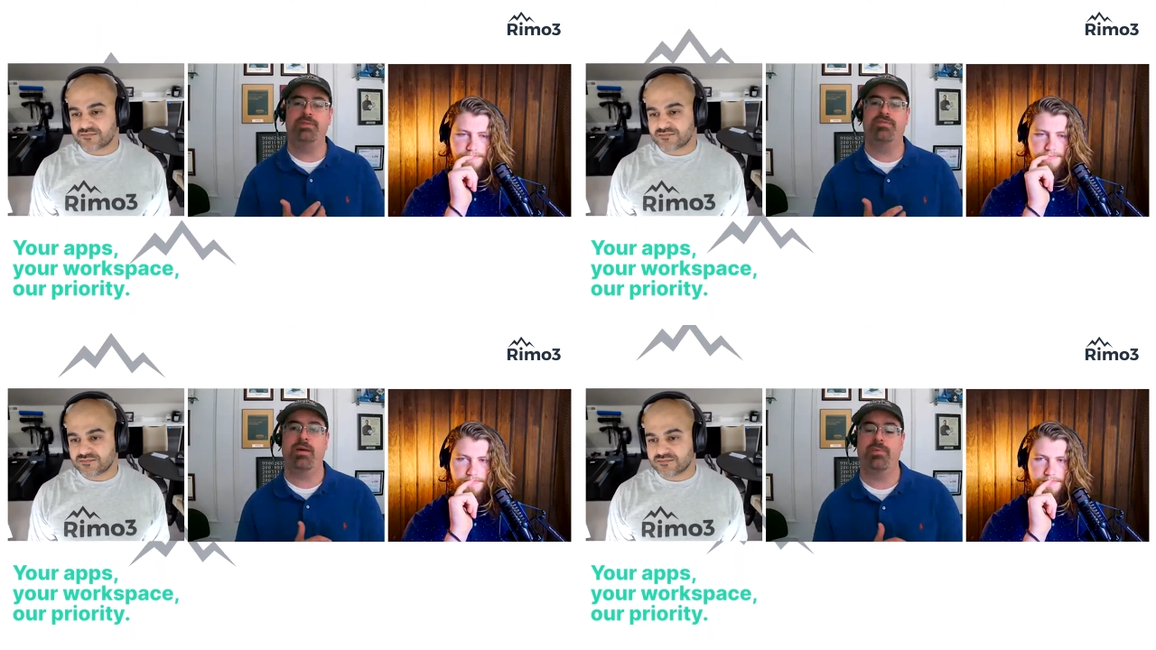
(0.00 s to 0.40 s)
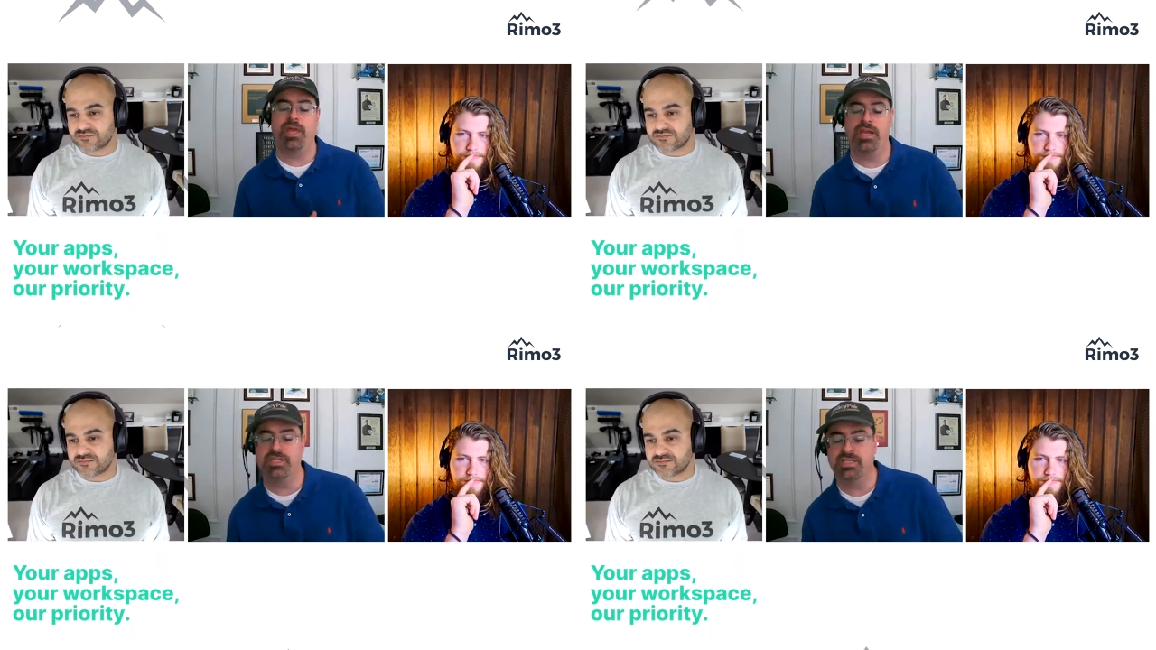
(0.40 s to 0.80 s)
Speaker 1: types of
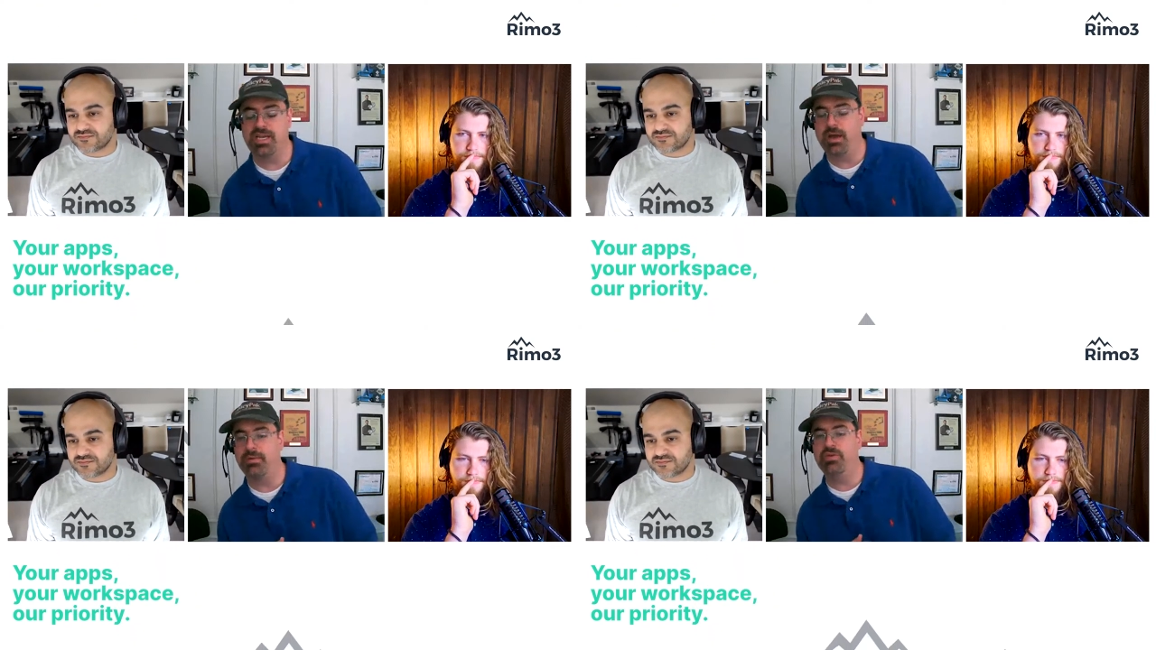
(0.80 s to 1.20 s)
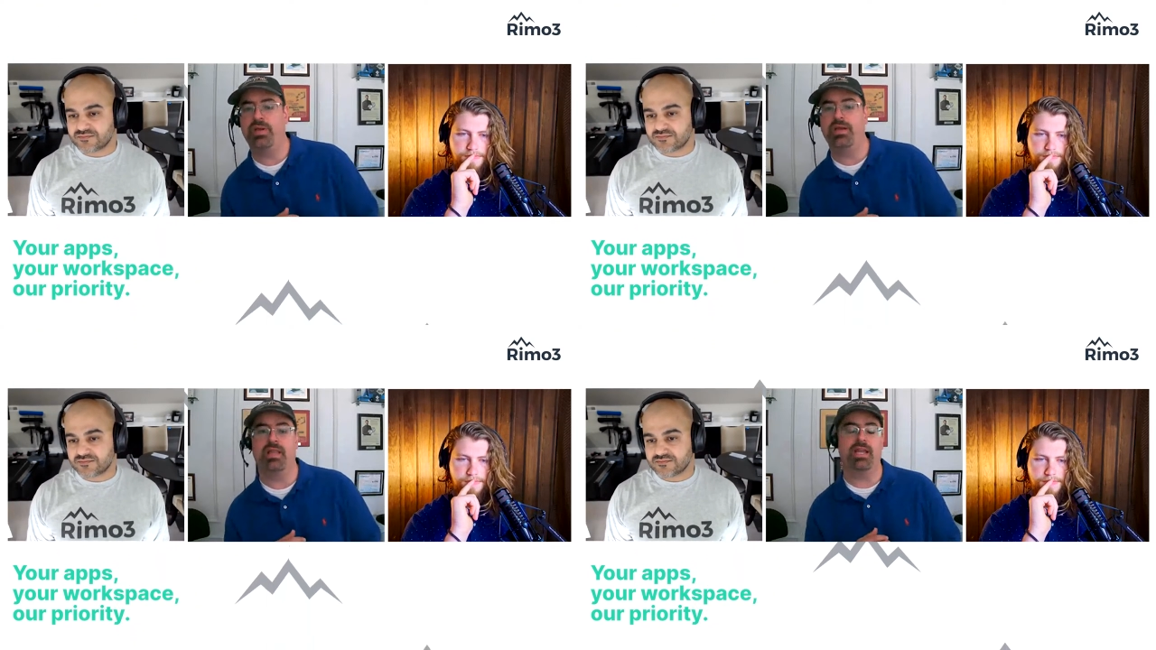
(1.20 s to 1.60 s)
applications now
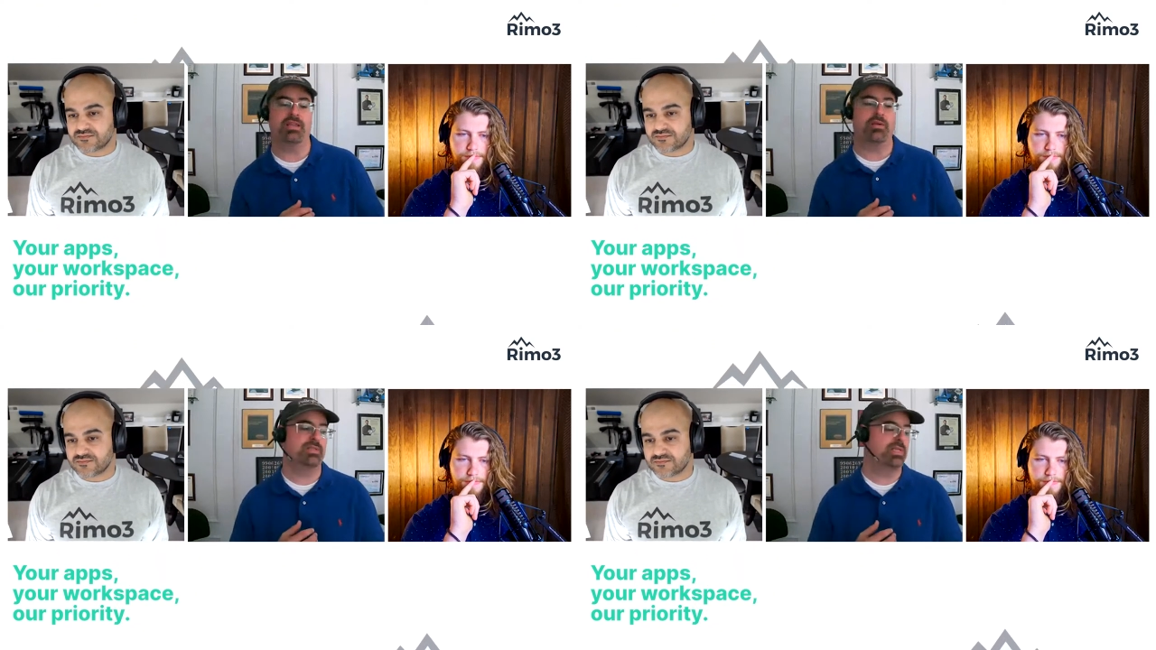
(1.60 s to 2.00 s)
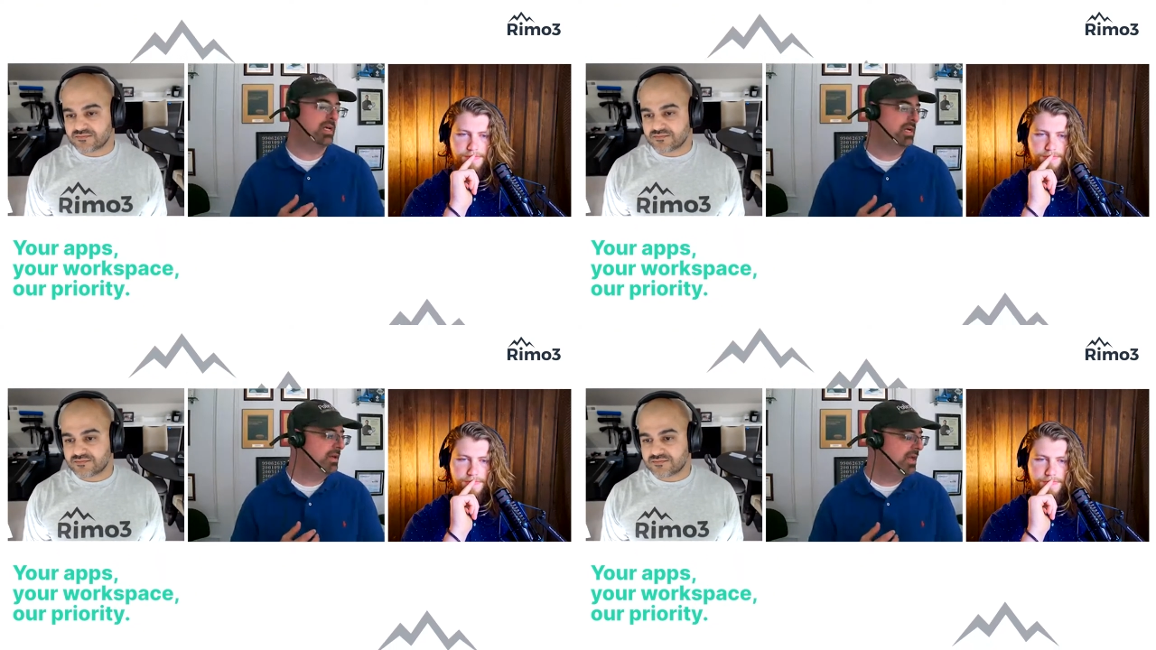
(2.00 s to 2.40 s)
between like
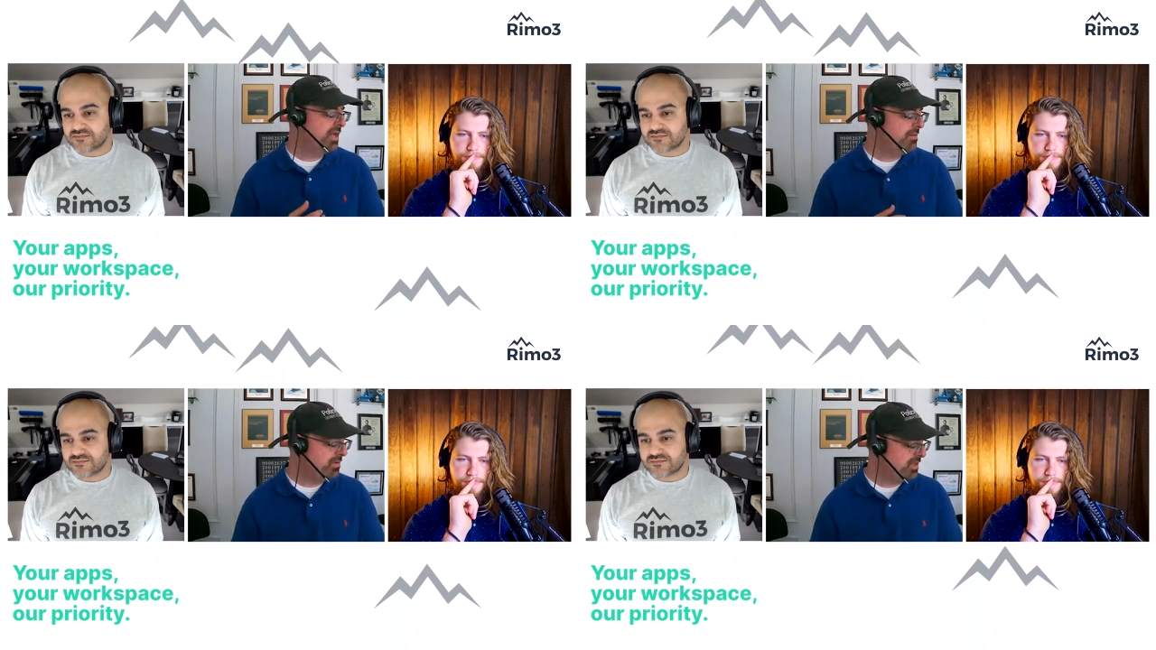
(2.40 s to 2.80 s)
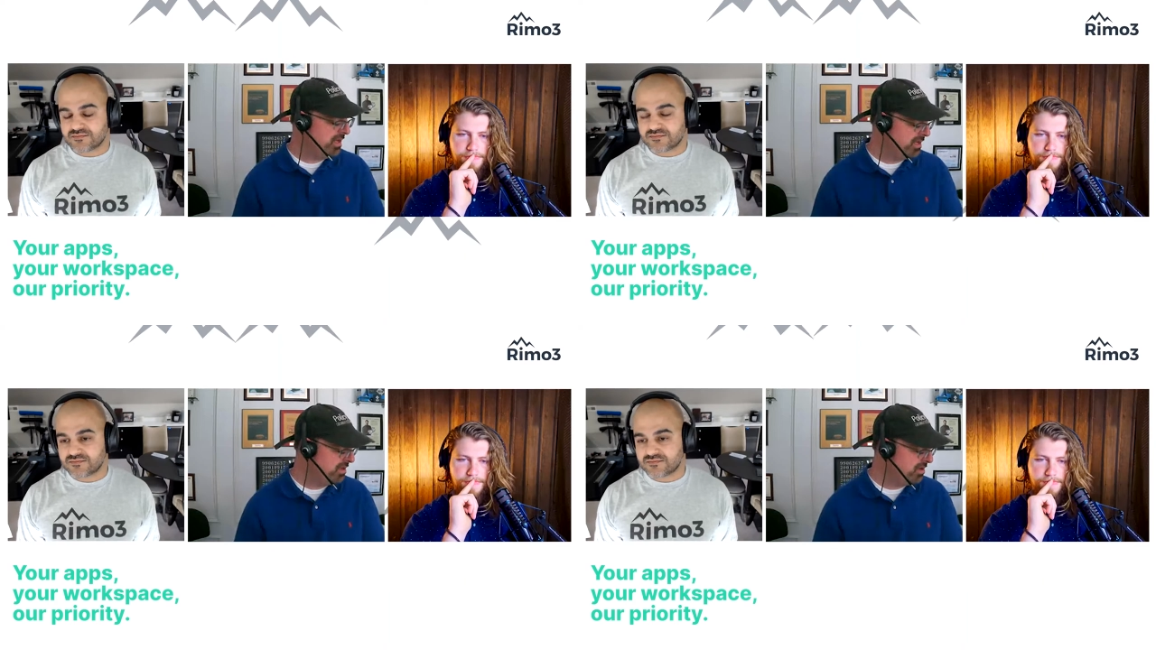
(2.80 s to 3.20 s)
those uh, I can't
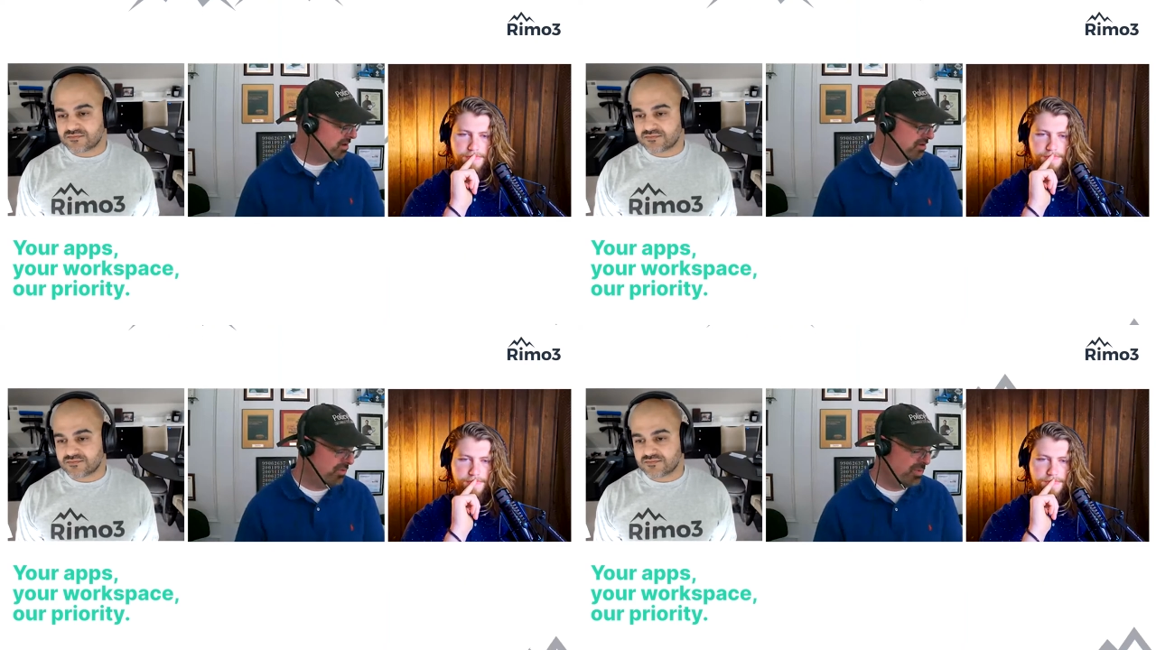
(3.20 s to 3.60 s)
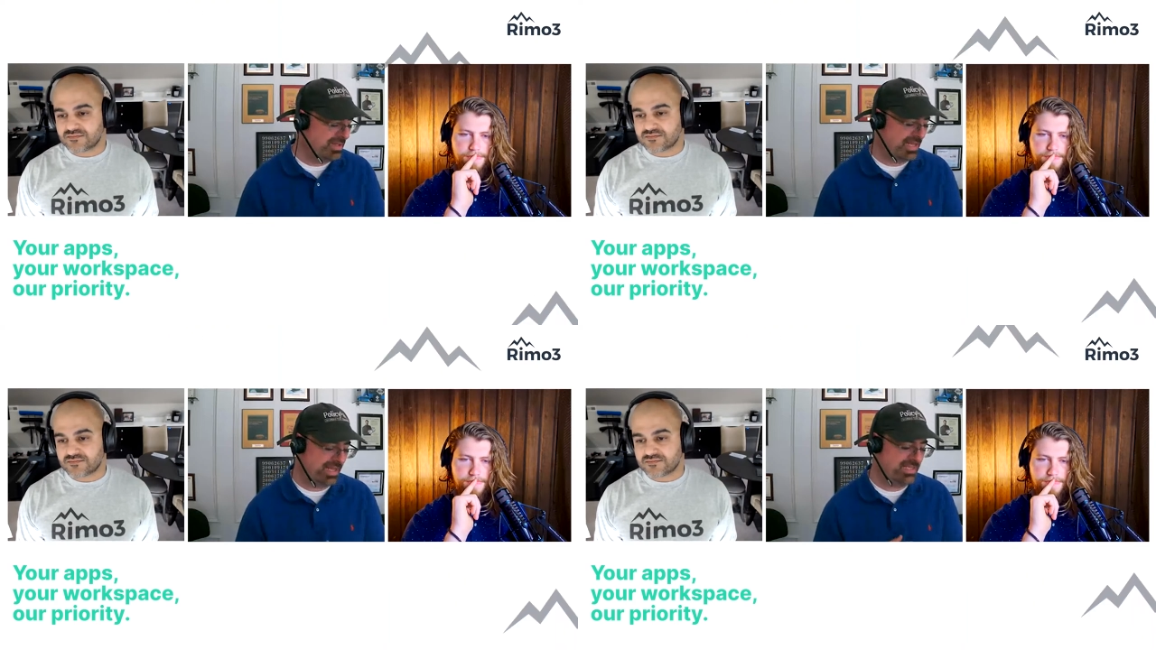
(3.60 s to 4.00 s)
remember what the heck they're called the one